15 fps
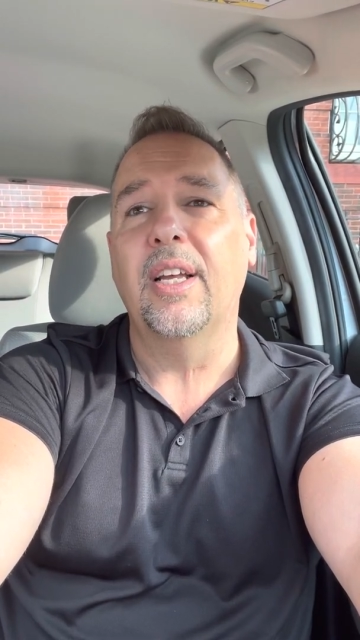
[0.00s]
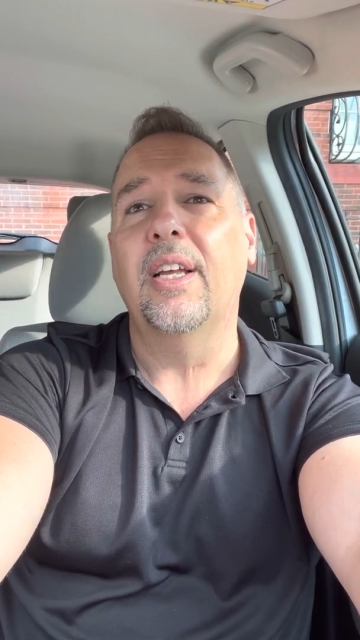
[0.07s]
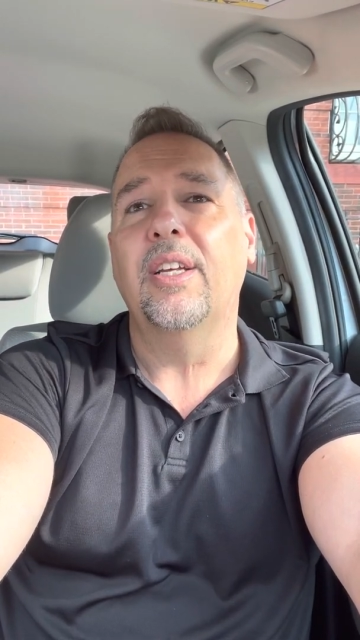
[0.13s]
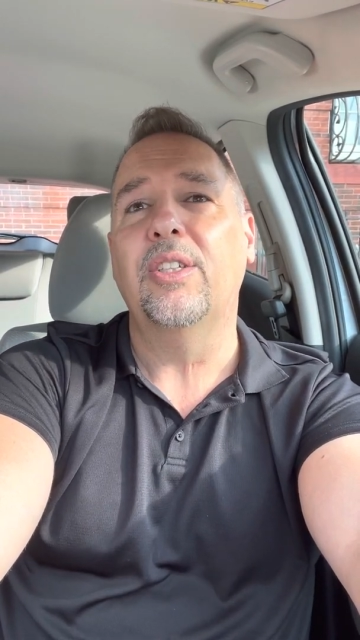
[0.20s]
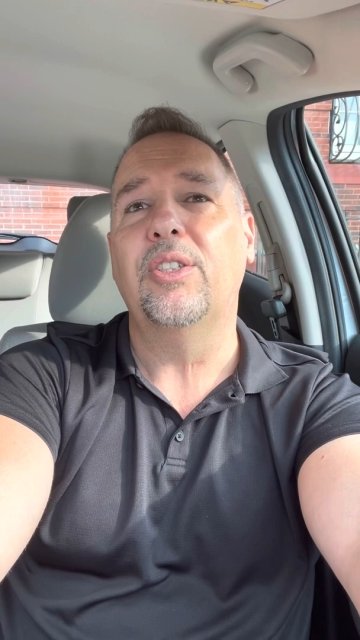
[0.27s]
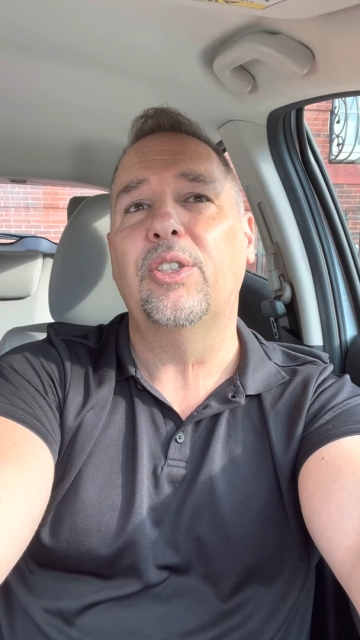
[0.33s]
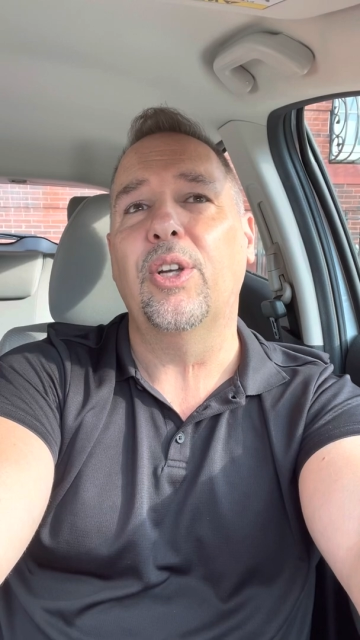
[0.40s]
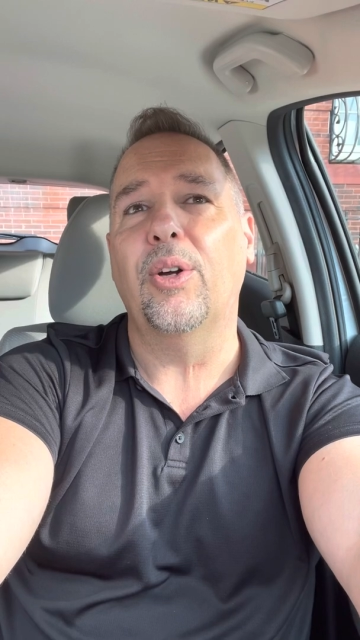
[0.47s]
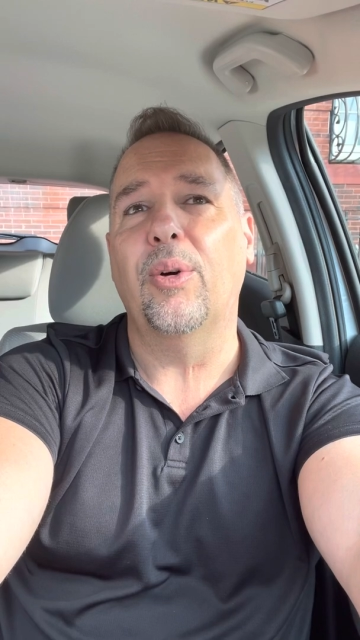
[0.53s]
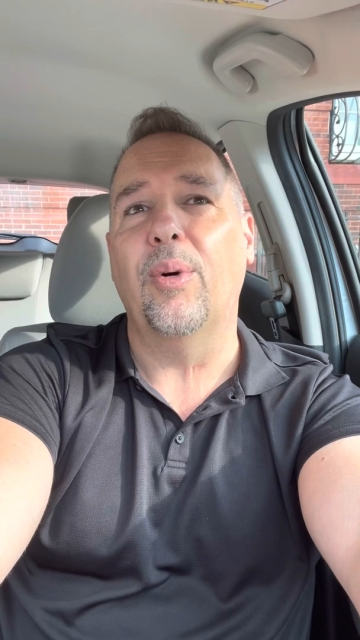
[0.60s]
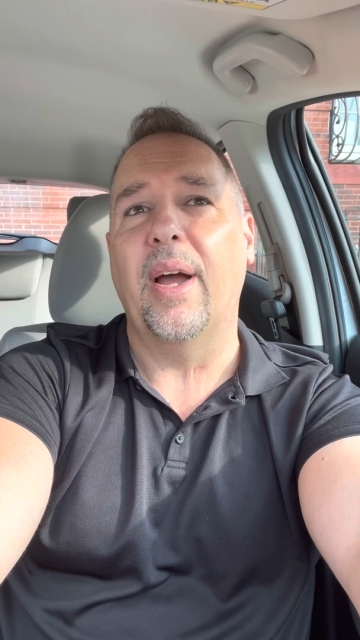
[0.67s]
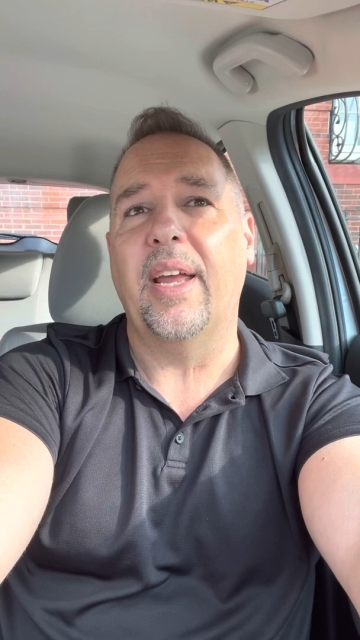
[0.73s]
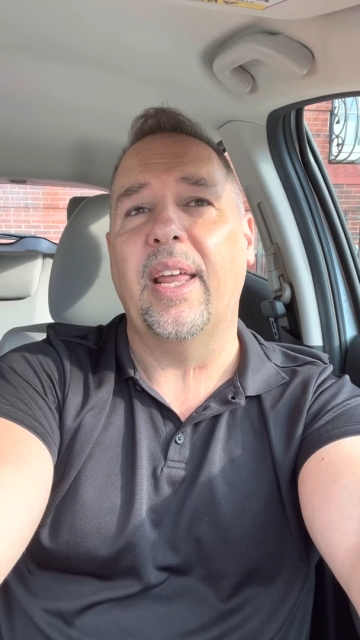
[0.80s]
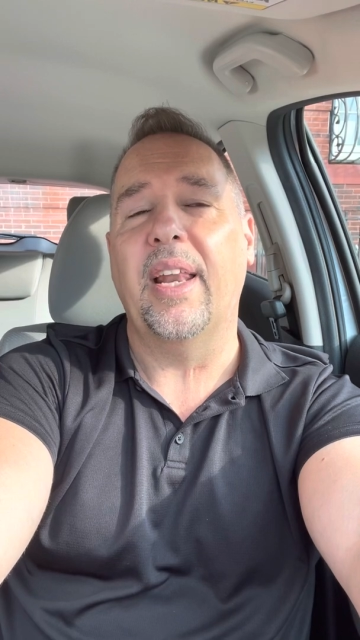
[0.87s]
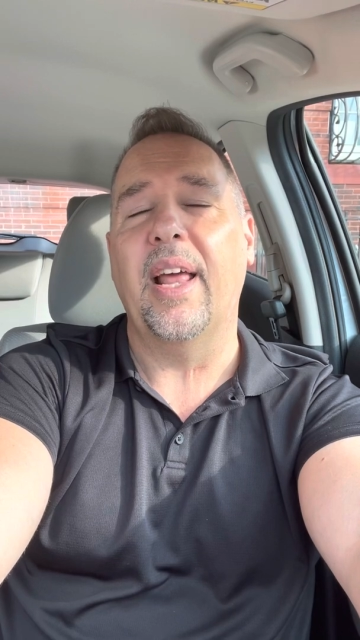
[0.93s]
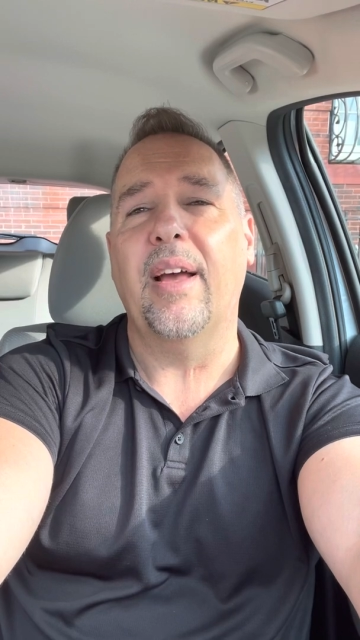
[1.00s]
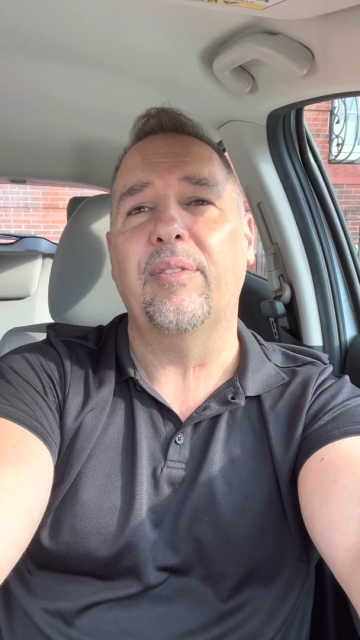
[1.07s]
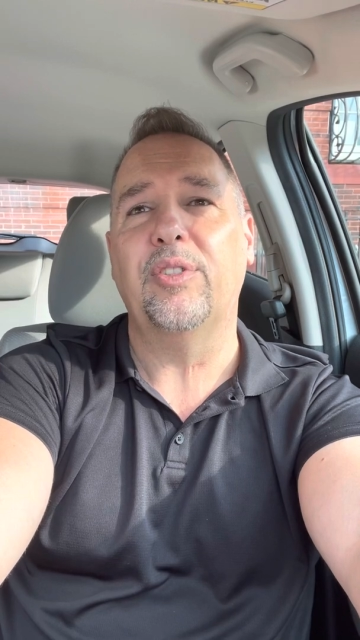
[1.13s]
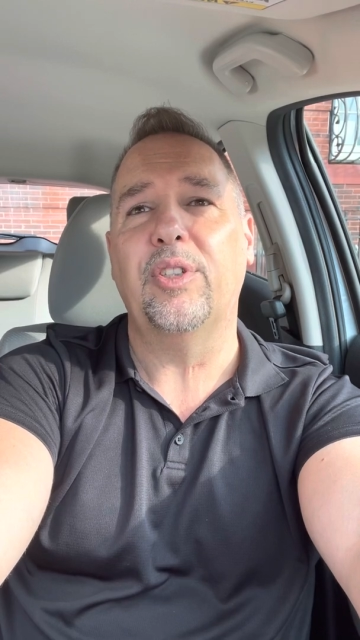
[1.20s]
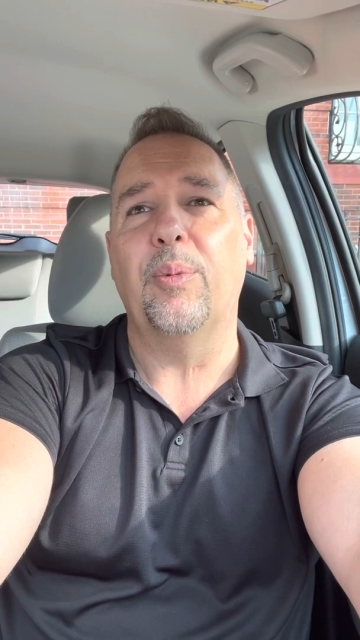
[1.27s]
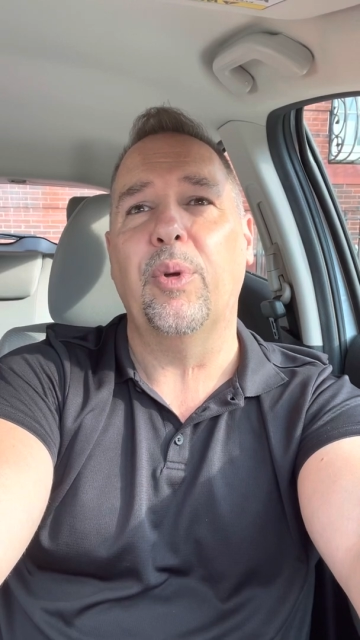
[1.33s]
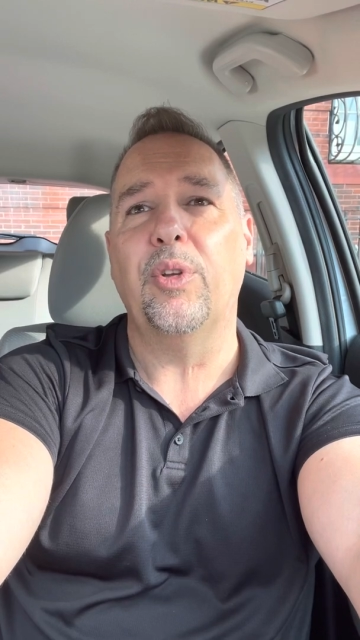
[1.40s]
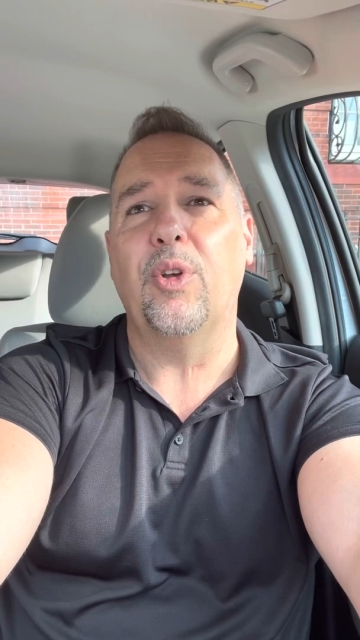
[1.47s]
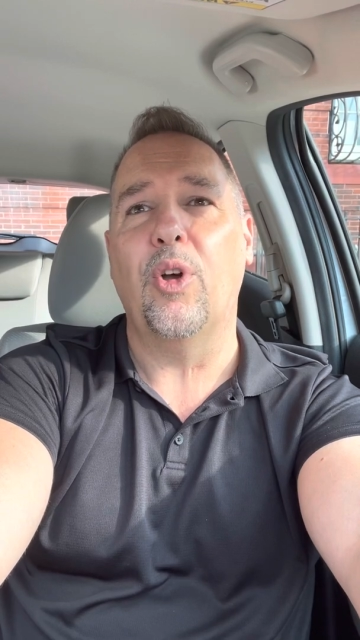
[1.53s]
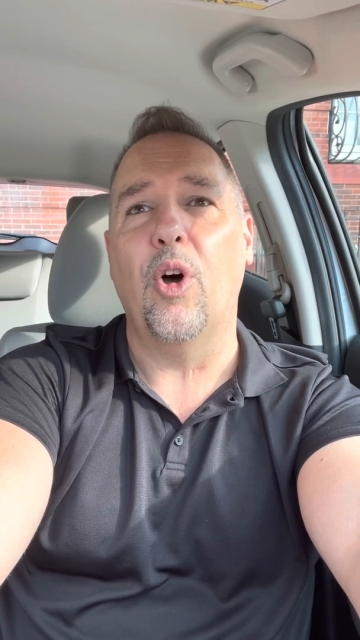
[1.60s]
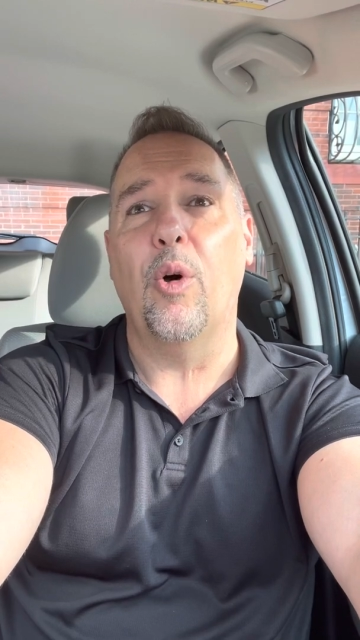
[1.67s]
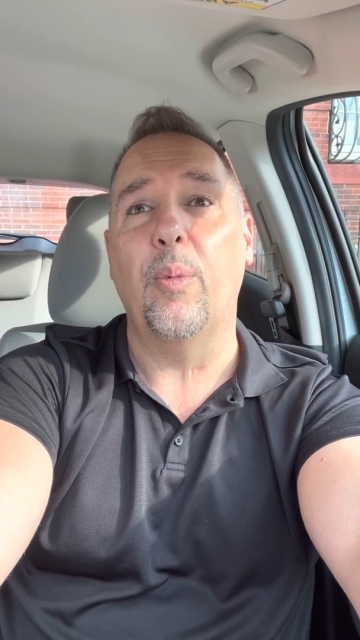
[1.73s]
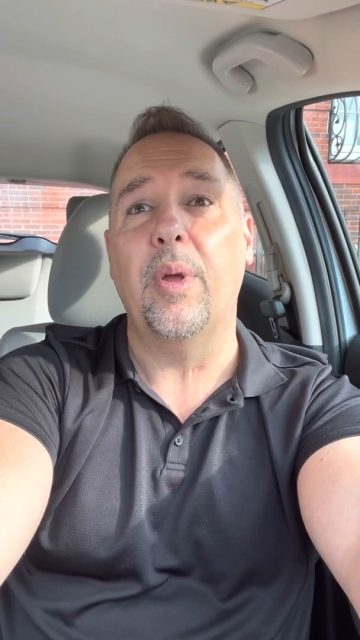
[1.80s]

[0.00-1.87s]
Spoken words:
So I can have someone call